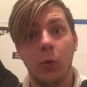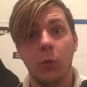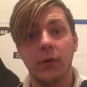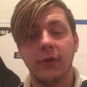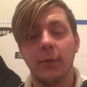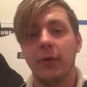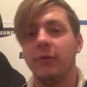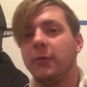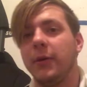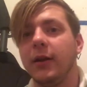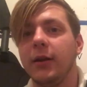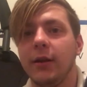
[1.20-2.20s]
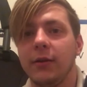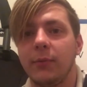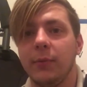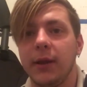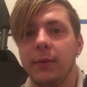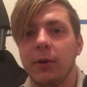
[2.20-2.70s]
What's up, everybody? It's
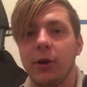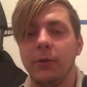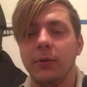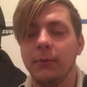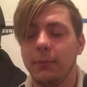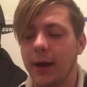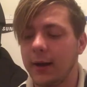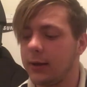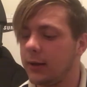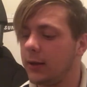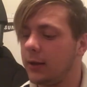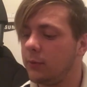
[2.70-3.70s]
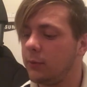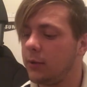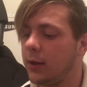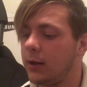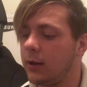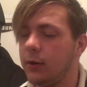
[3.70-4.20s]
Blake Merriman back again
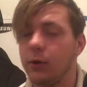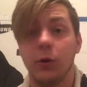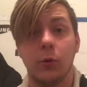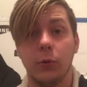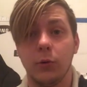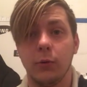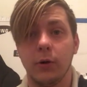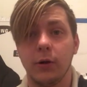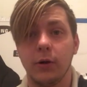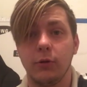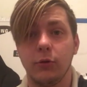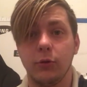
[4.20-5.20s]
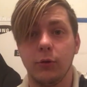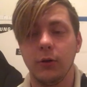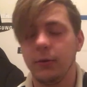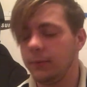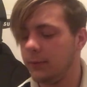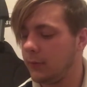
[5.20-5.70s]
with another woodworking
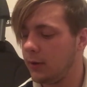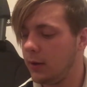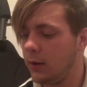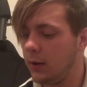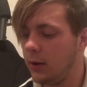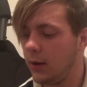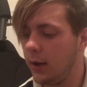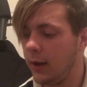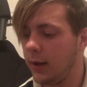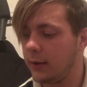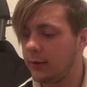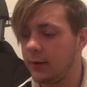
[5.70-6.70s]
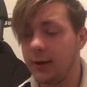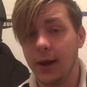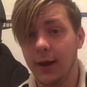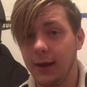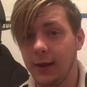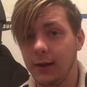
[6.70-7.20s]
tutorial, and
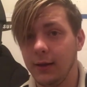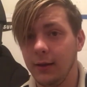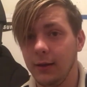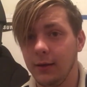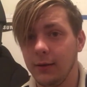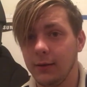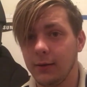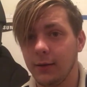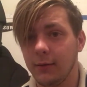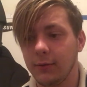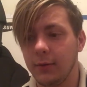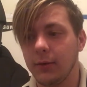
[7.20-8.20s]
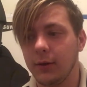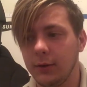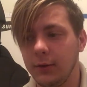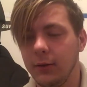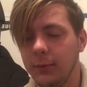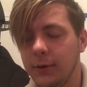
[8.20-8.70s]
today is something a
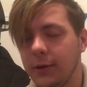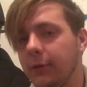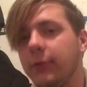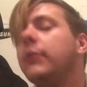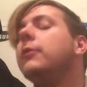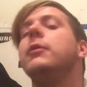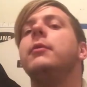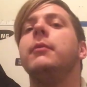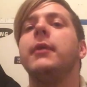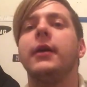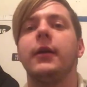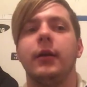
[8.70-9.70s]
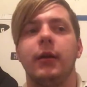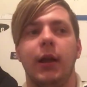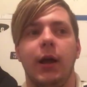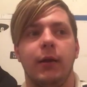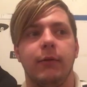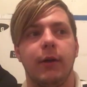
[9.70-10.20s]
little bit different. We've been making a
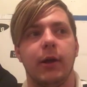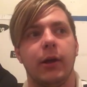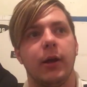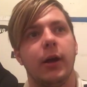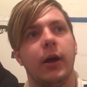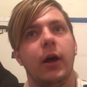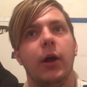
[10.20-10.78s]
lot of like